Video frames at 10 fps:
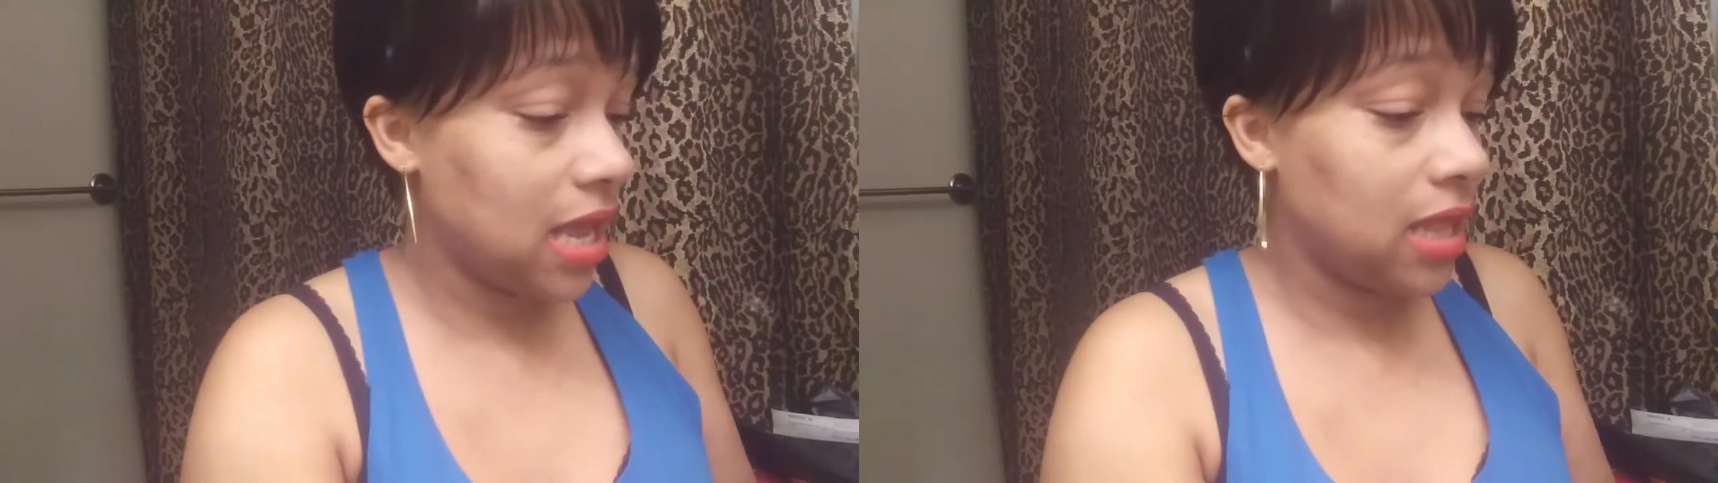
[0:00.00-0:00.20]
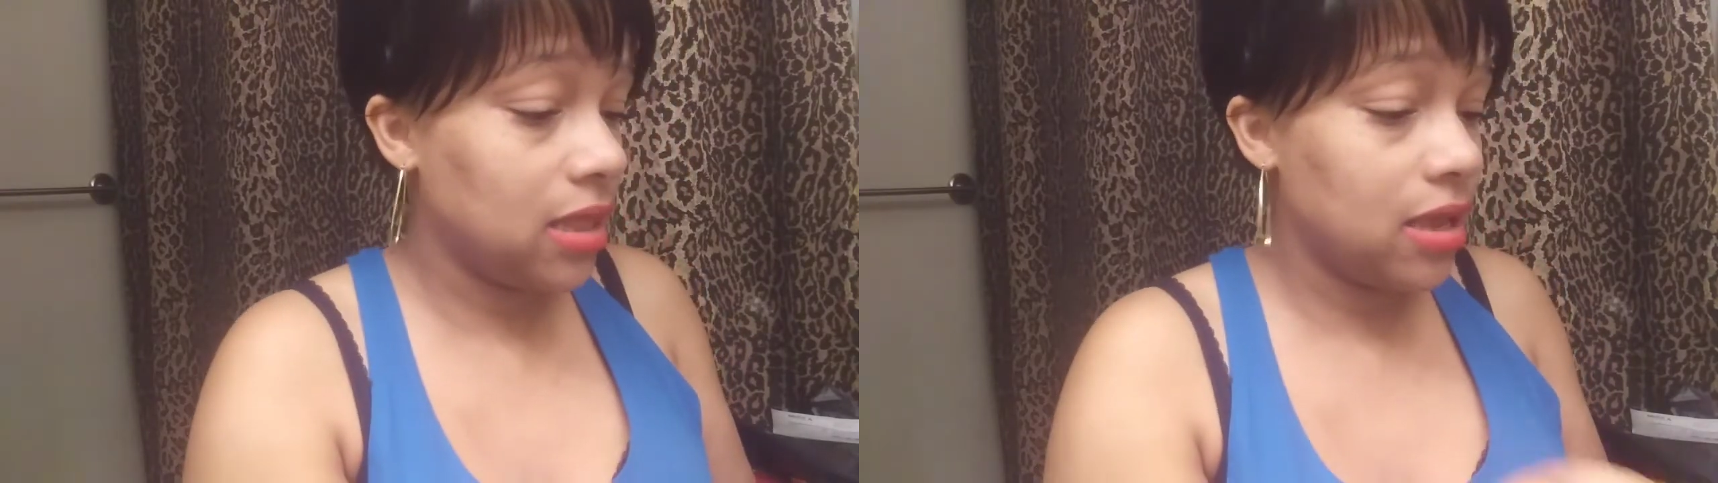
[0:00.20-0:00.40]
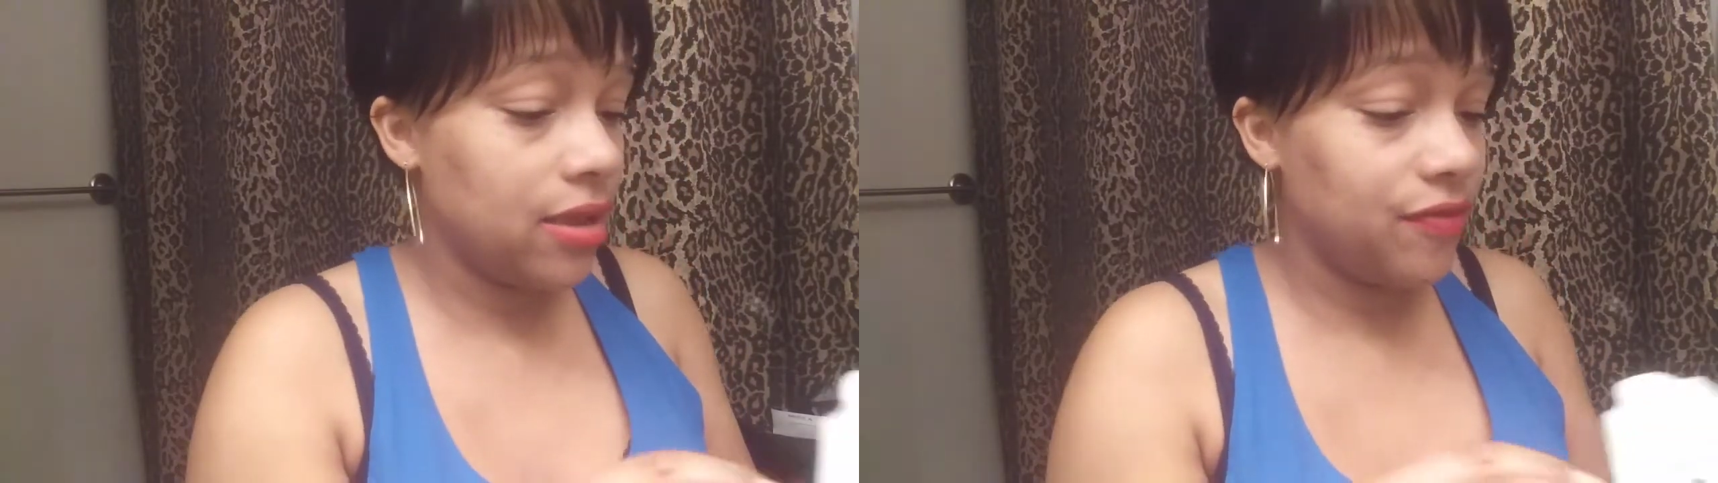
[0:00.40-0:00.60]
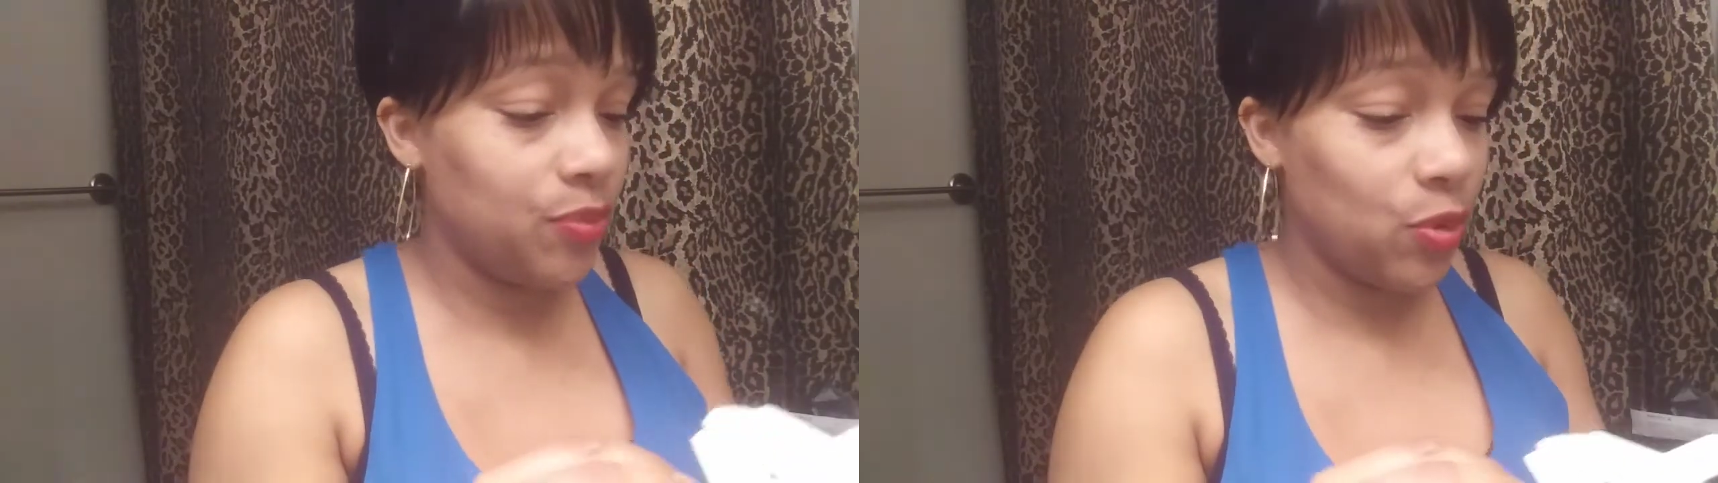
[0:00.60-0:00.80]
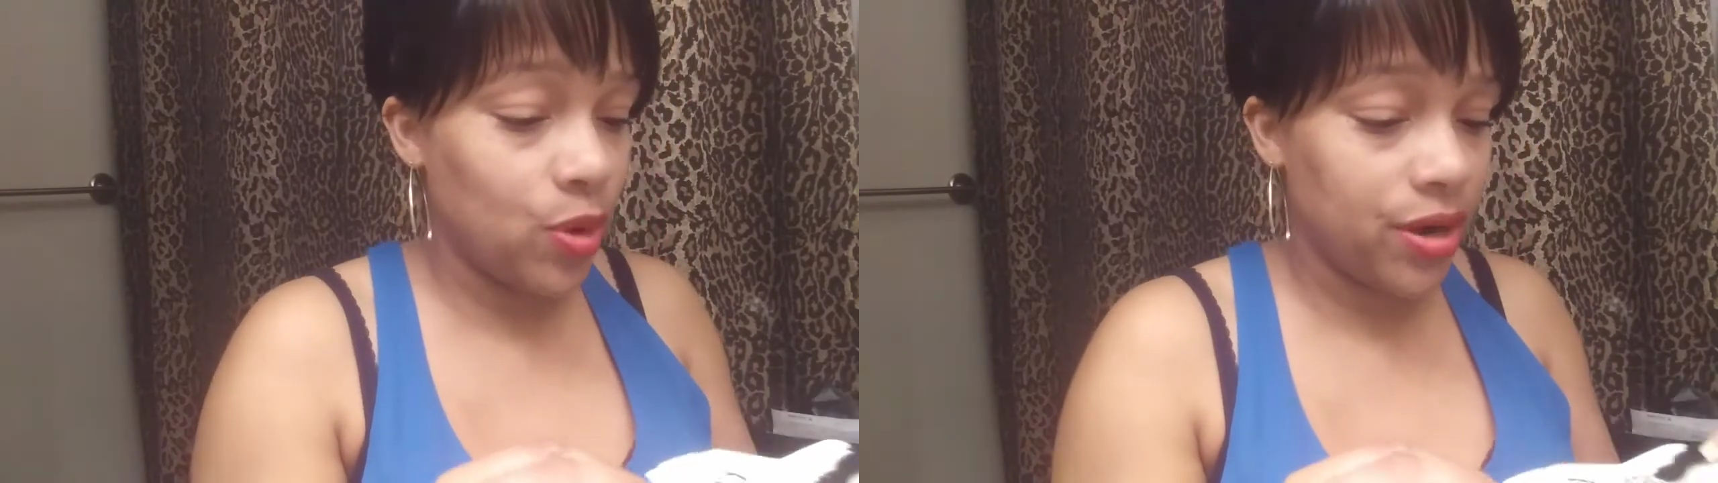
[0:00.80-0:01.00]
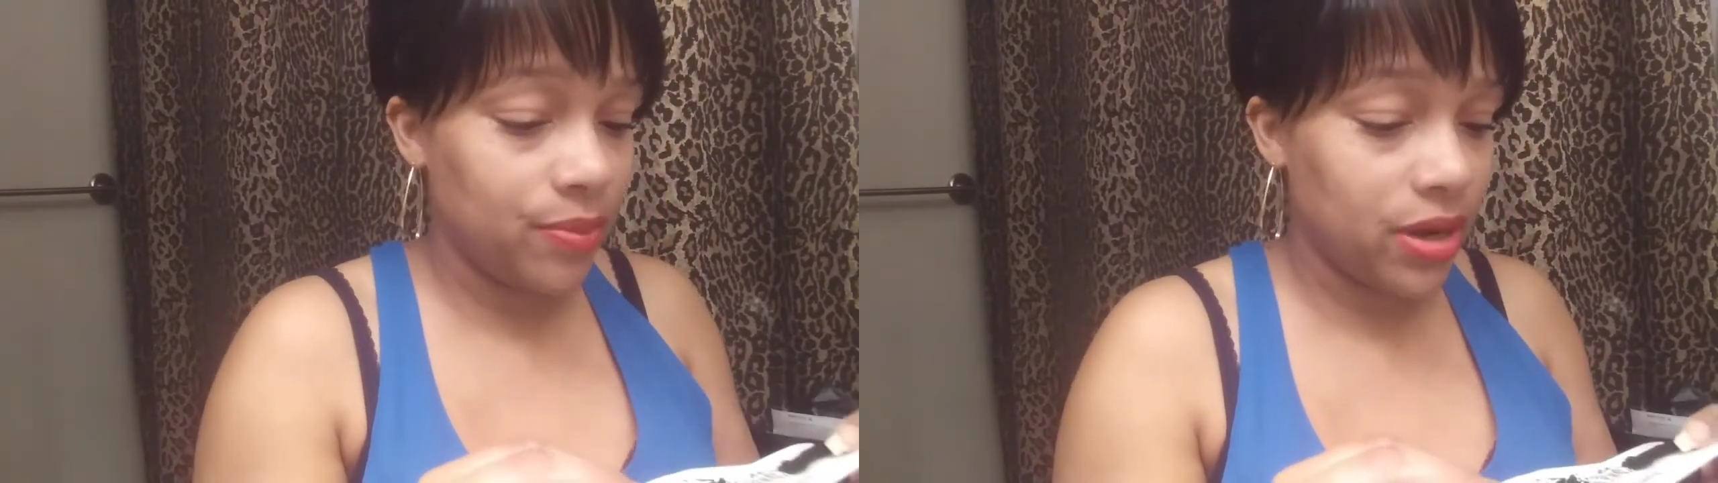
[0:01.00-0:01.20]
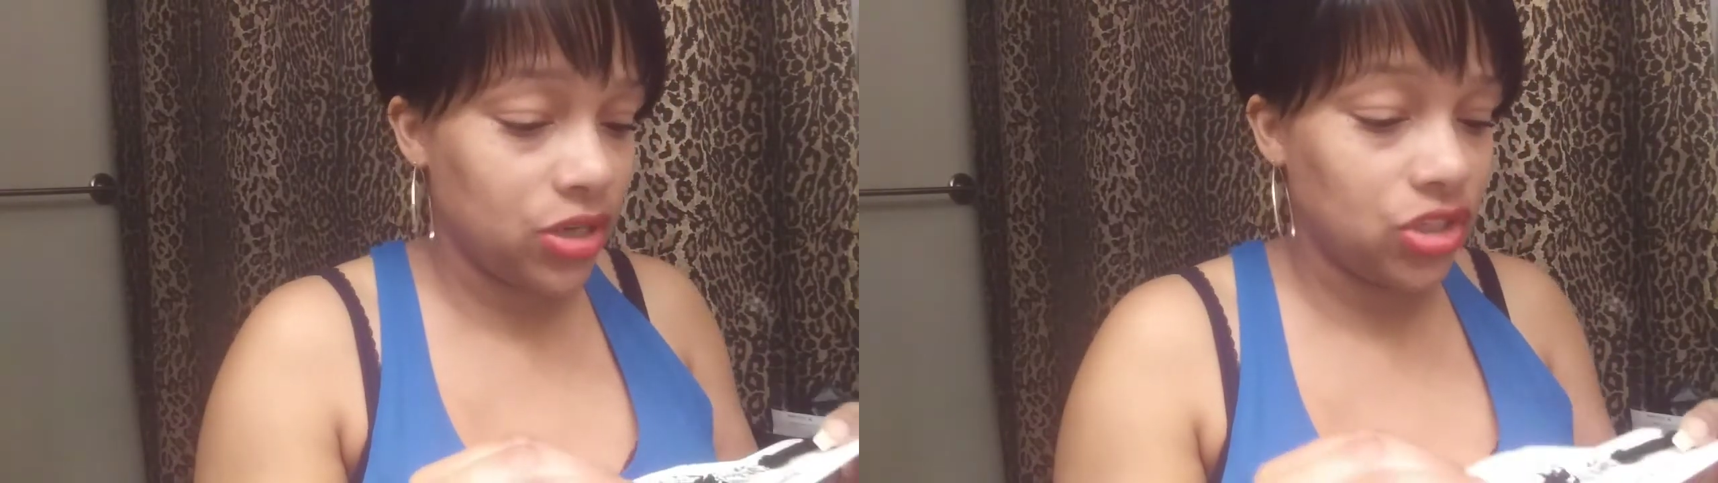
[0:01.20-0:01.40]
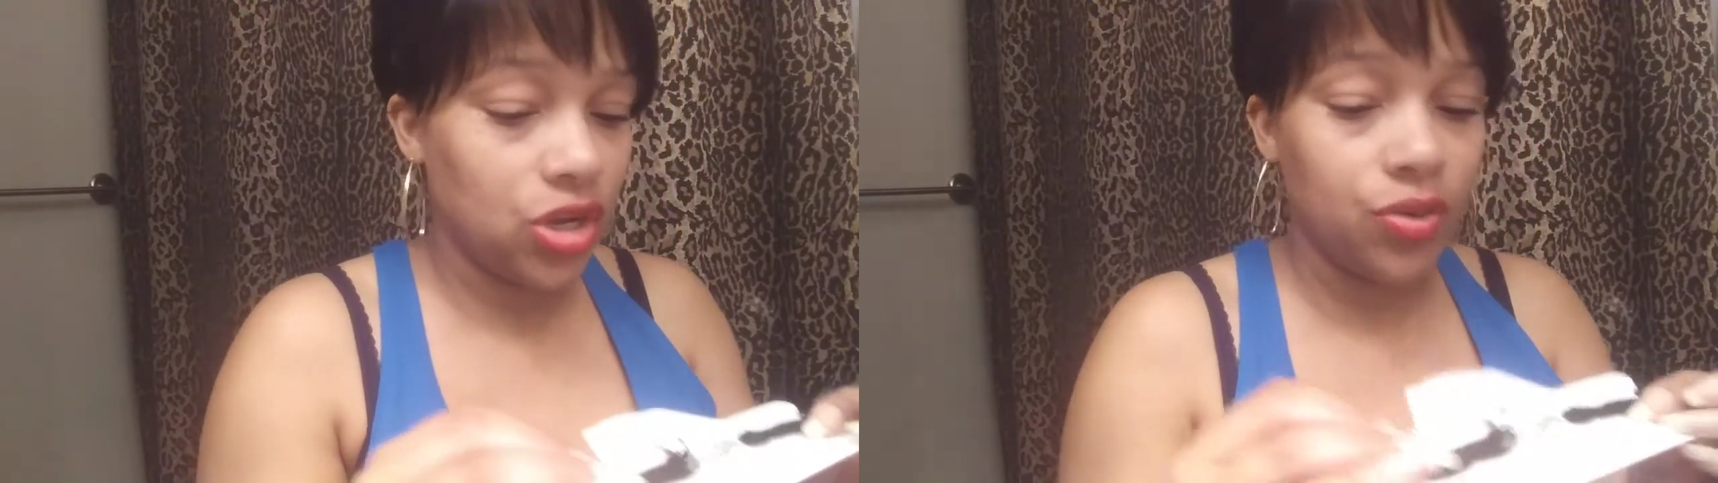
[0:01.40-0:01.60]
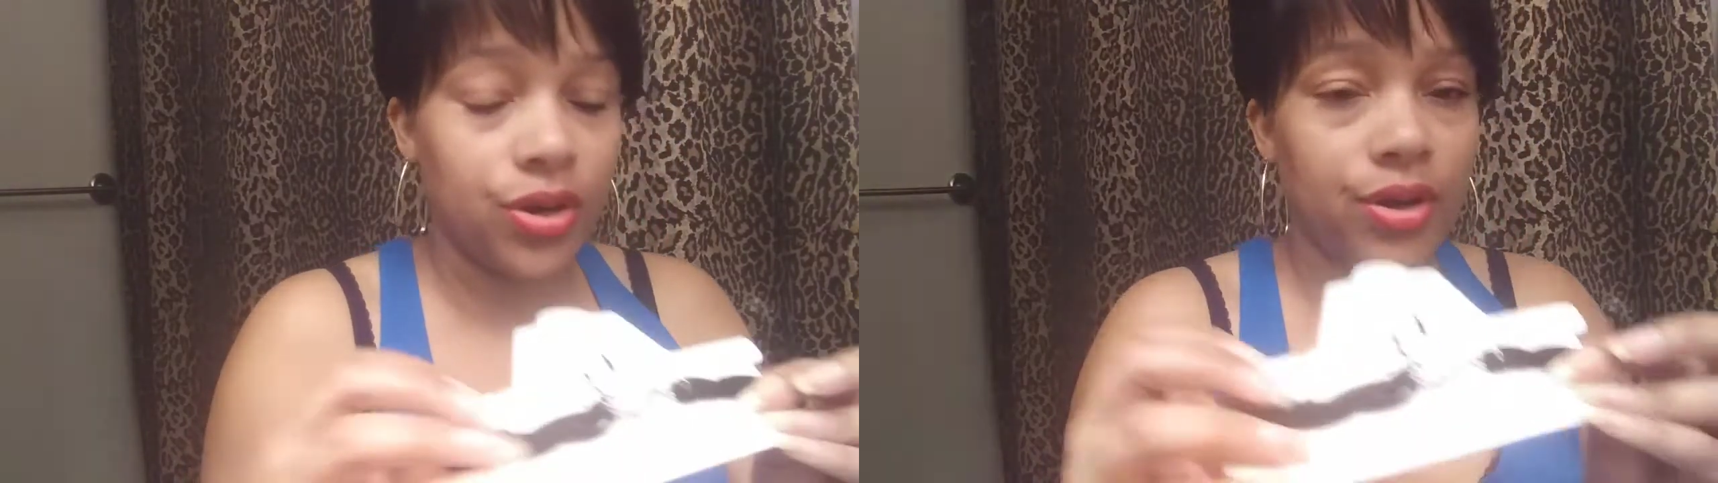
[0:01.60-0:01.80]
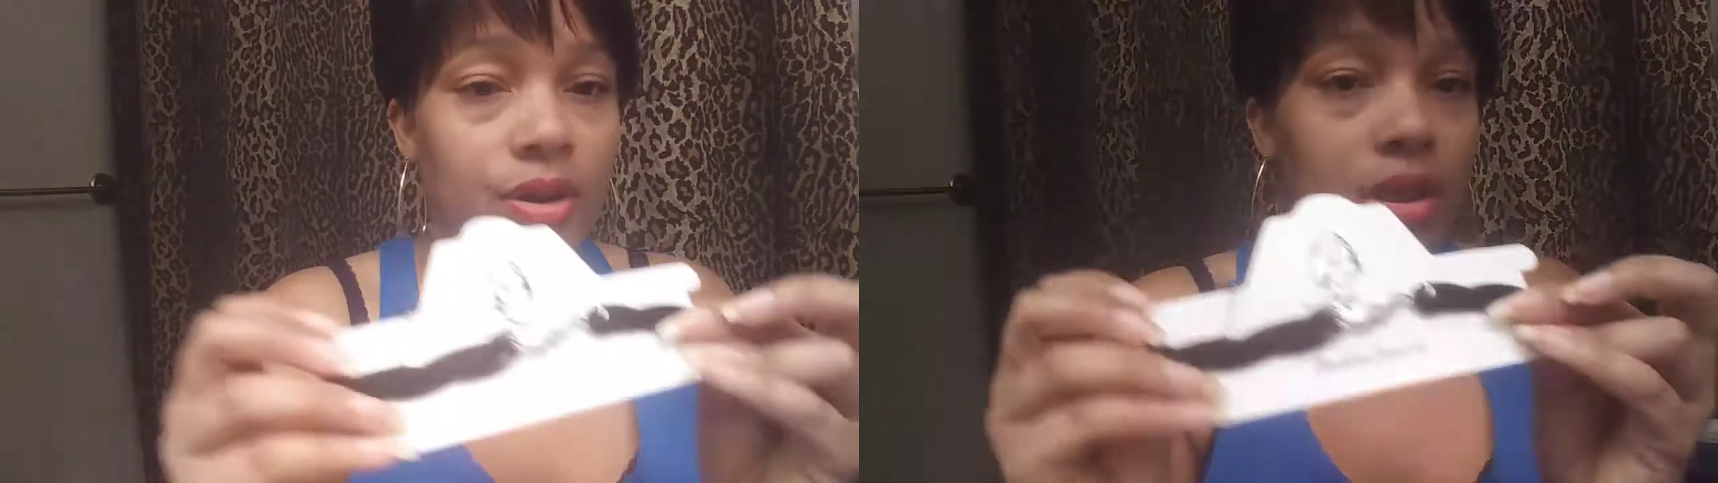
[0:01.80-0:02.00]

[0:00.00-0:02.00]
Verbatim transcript: I loved wearing me a choker,